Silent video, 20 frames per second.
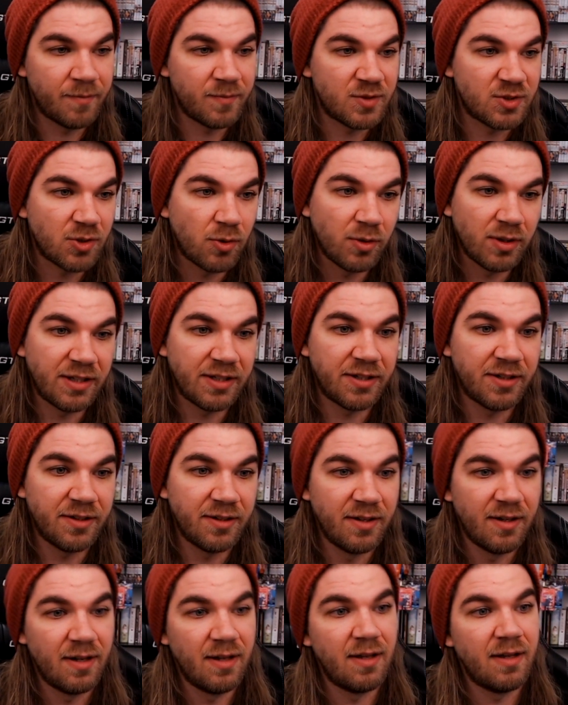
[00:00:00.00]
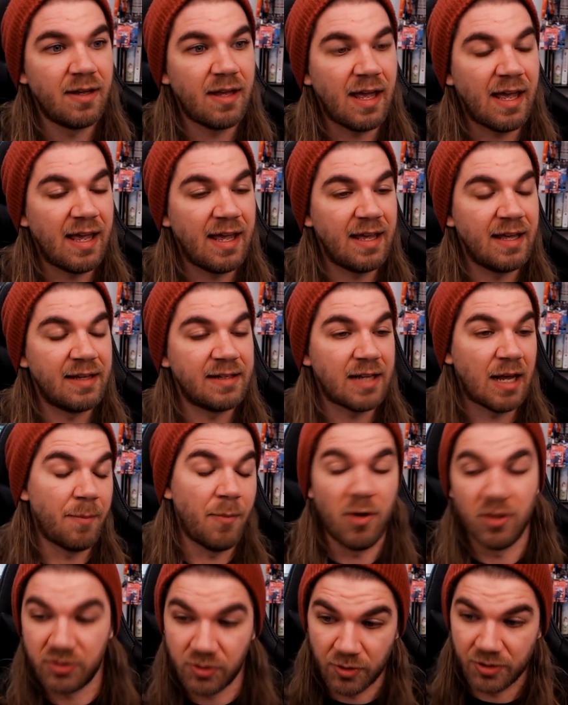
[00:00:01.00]
Soul Eater, and I'm
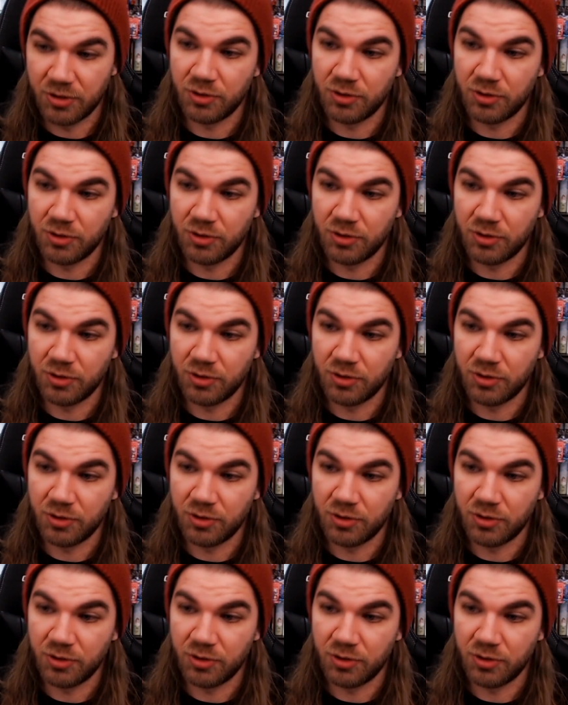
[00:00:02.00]
also